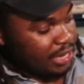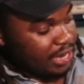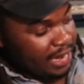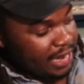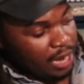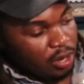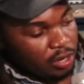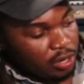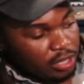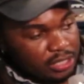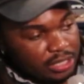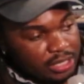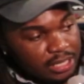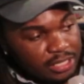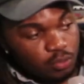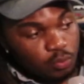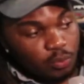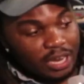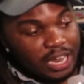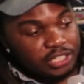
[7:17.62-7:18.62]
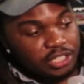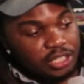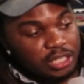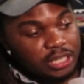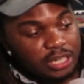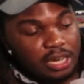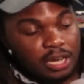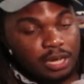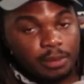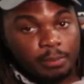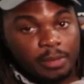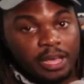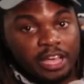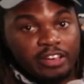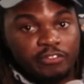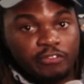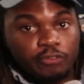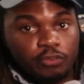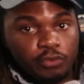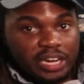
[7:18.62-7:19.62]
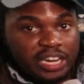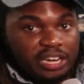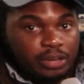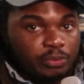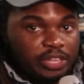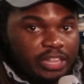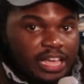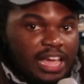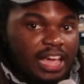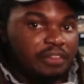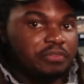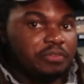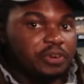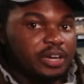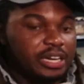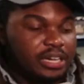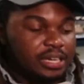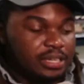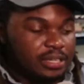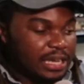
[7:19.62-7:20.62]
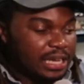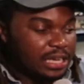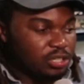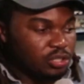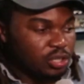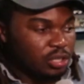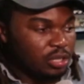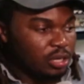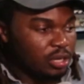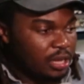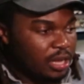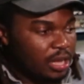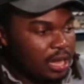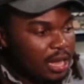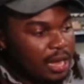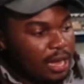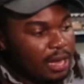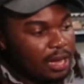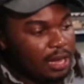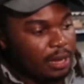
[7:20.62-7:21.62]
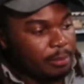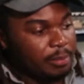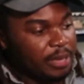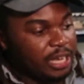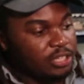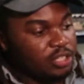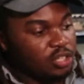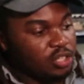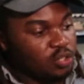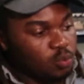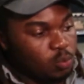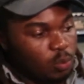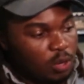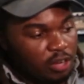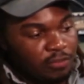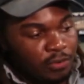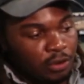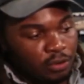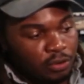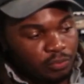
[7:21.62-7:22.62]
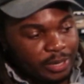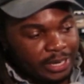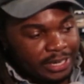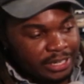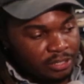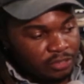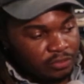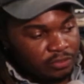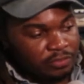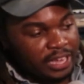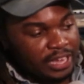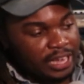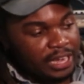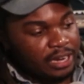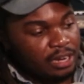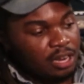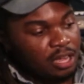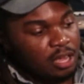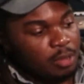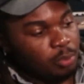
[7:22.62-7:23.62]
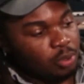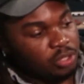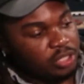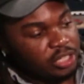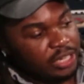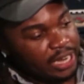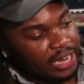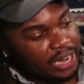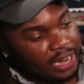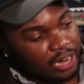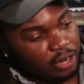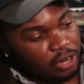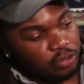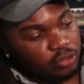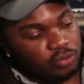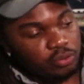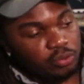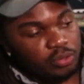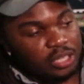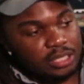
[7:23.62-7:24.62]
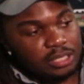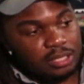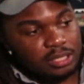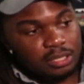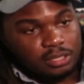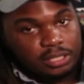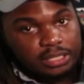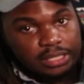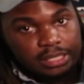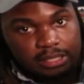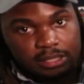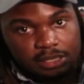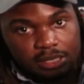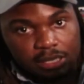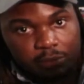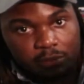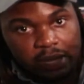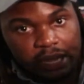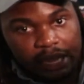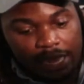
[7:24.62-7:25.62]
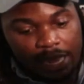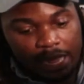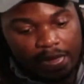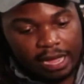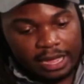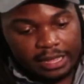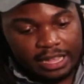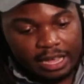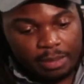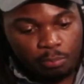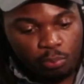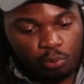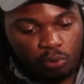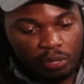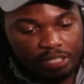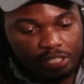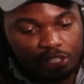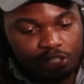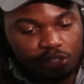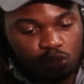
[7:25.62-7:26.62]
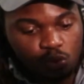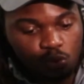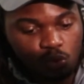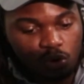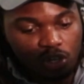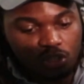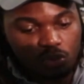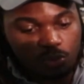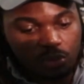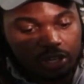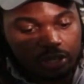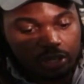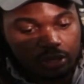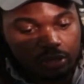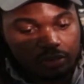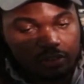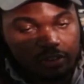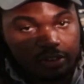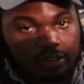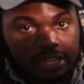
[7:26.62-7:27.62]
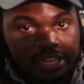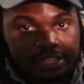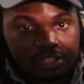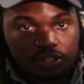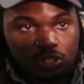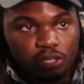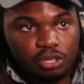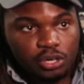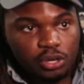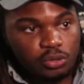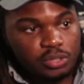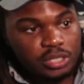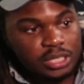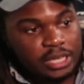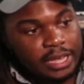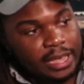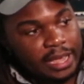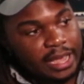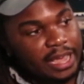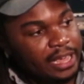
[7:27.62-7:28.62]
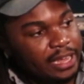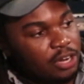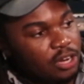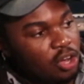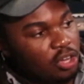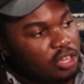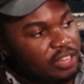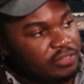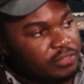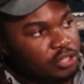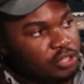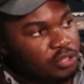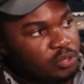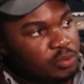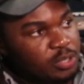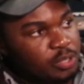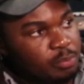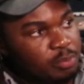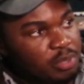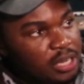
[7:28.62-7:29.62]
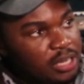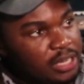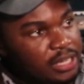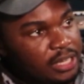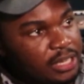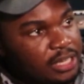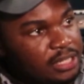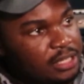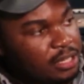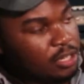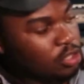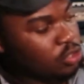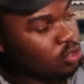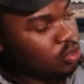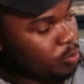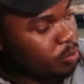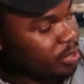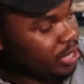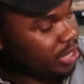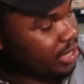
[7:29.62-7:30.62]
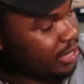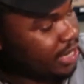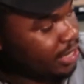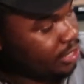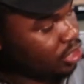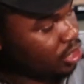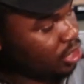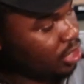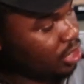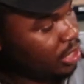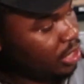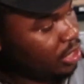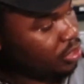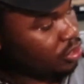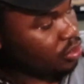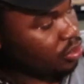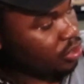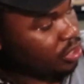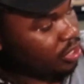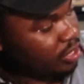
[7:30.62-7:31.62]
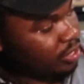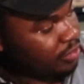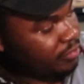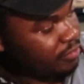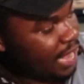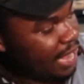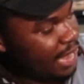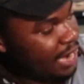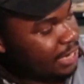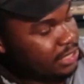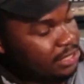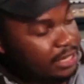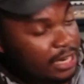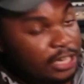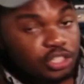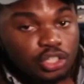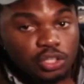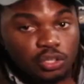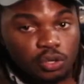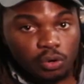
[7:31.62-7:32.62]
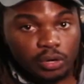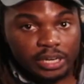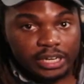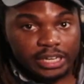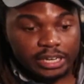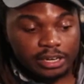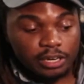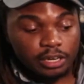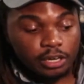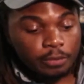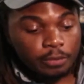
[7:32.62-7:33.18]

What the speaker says: air assist will actually come free with every laser. It's a 12 volt radial fan pushing air through this little system that points it towards where your laser goes. And all you have to do is plug in this little 2-pin connector to your fan extension cord here,